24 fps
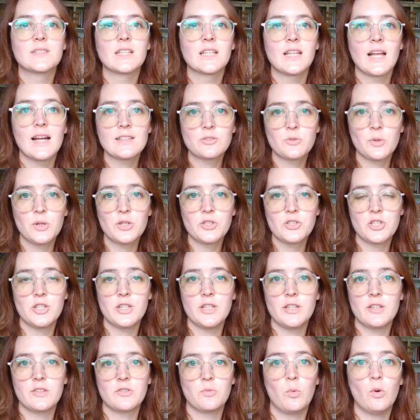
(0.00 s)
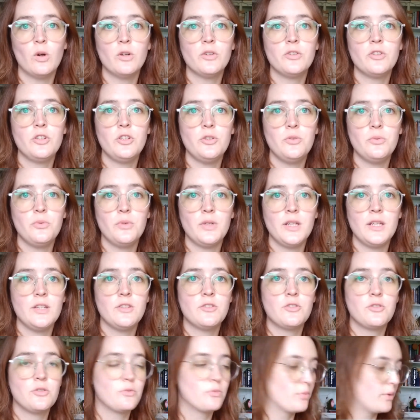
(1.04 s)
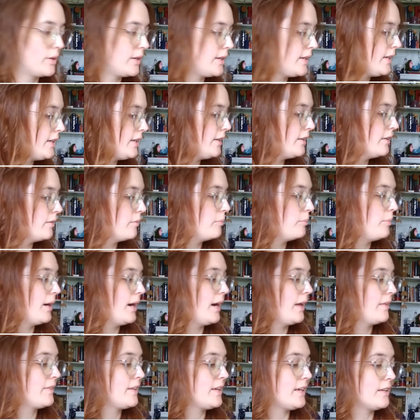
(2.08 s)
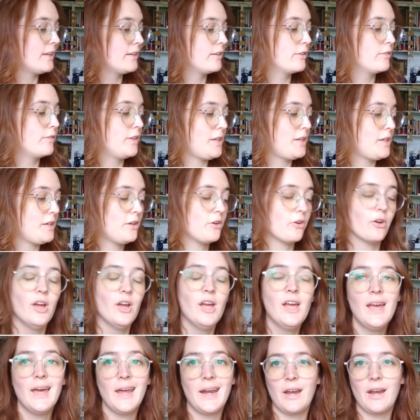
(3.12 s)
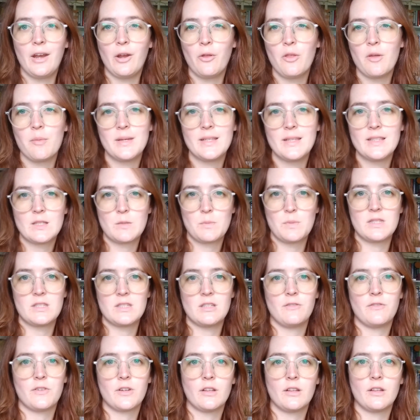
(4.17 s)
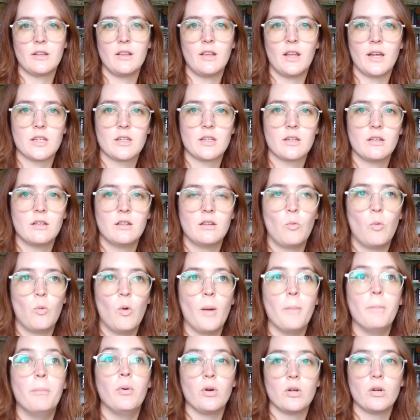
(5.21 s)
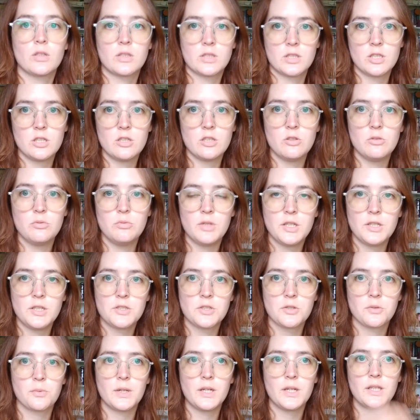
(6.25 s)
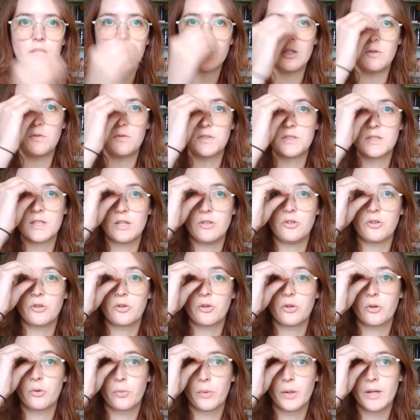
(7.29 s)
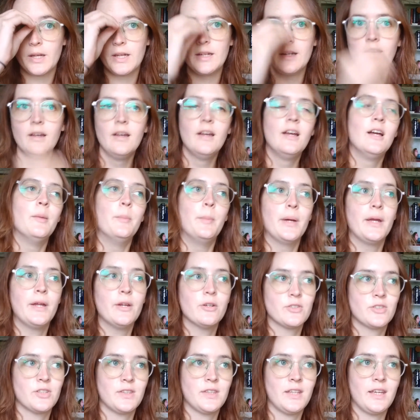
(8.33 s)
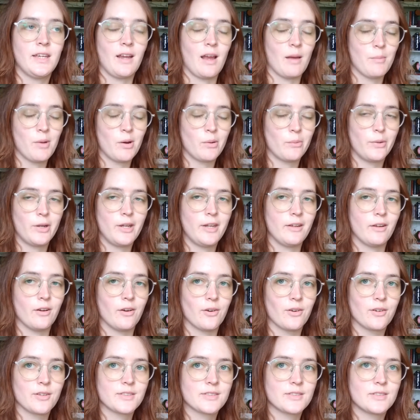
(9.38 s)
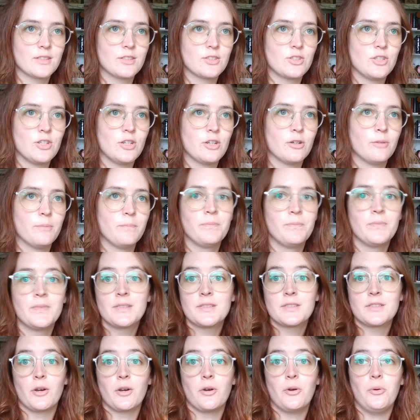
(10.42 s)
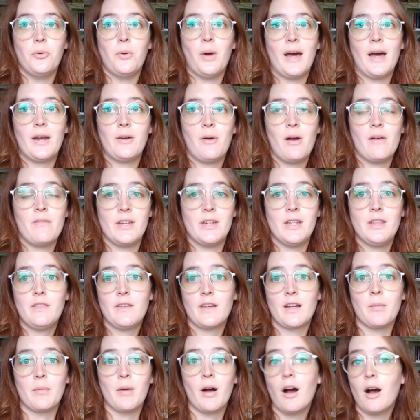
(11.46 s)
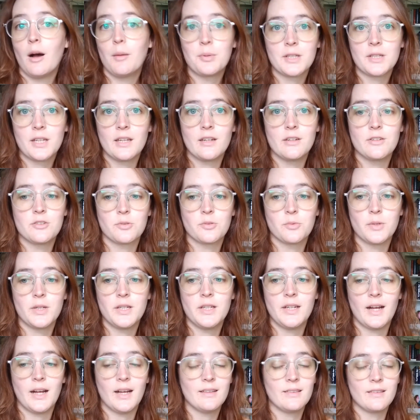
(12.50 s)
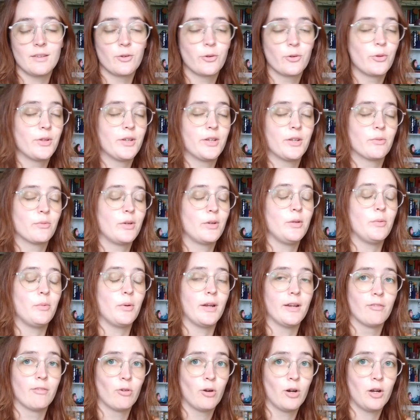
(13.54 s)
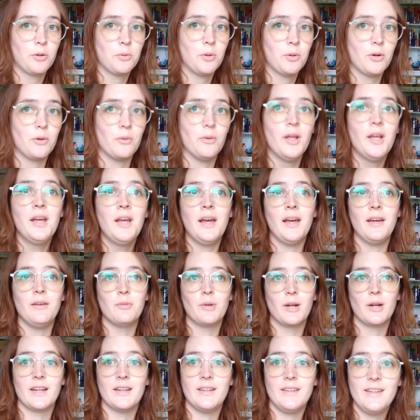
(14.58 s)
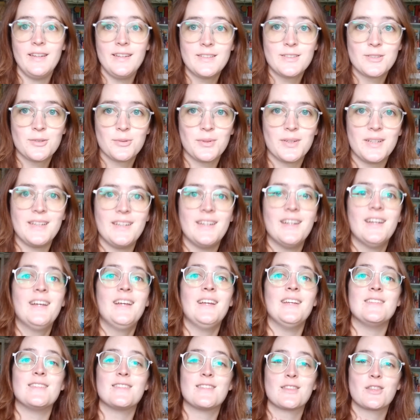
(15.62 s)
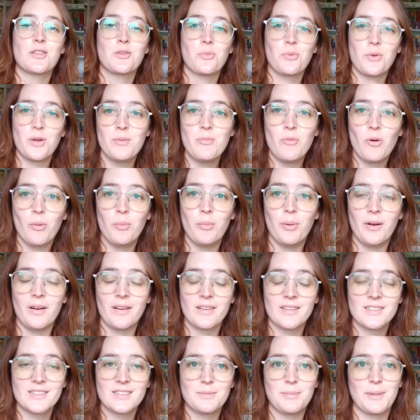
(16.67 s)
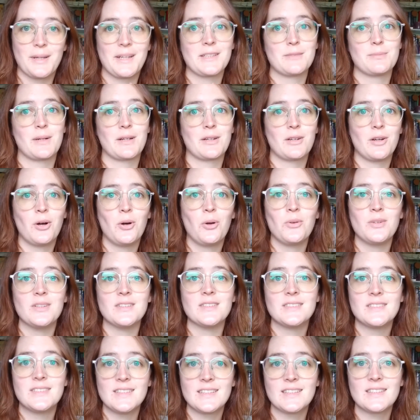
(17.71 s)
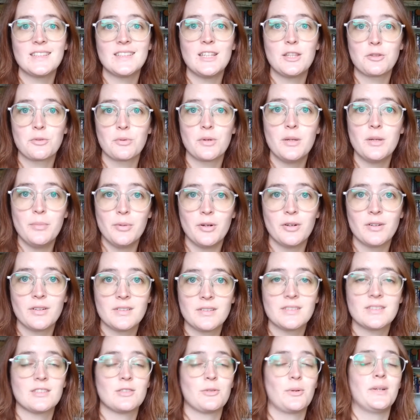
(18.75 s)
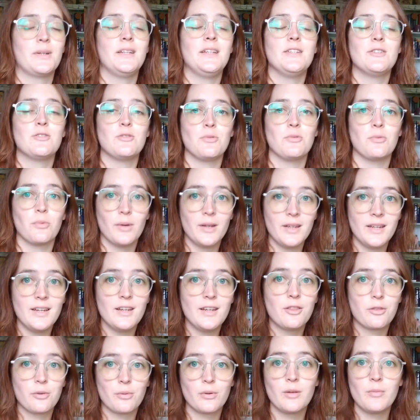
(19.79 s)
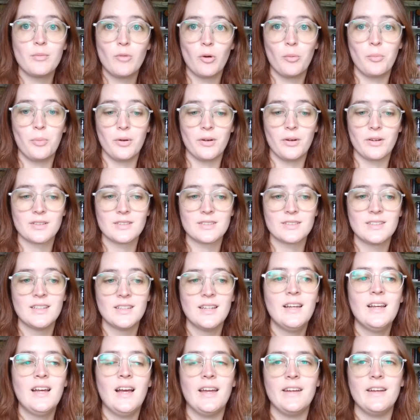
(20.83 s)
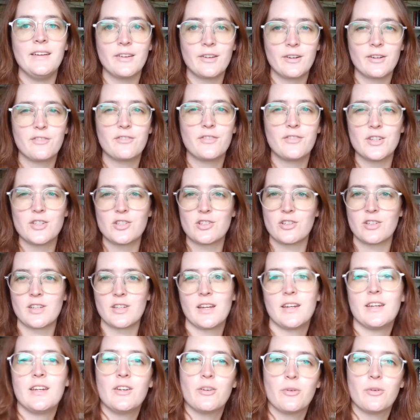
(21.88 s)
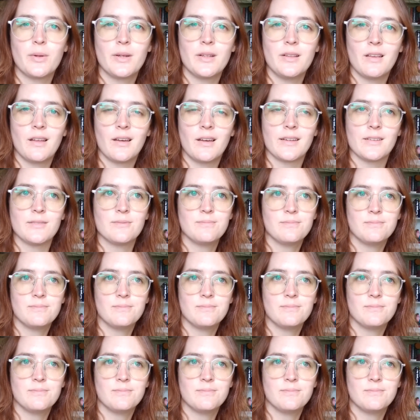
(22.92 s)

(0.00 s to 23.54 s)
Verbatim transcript: The last question is, what do you need to read by the end of the year? And I know that means specifically, like, what books do you need to read that you've said you're going to read, but here's the thing, I'm not reading ARCs this year, so I don't have anything I'm obligated to read. I literally can read whatever I want, and what I need to read is three more books because my goal is sixty-three books, so I need to read three more books, and unofficially I need to read, like,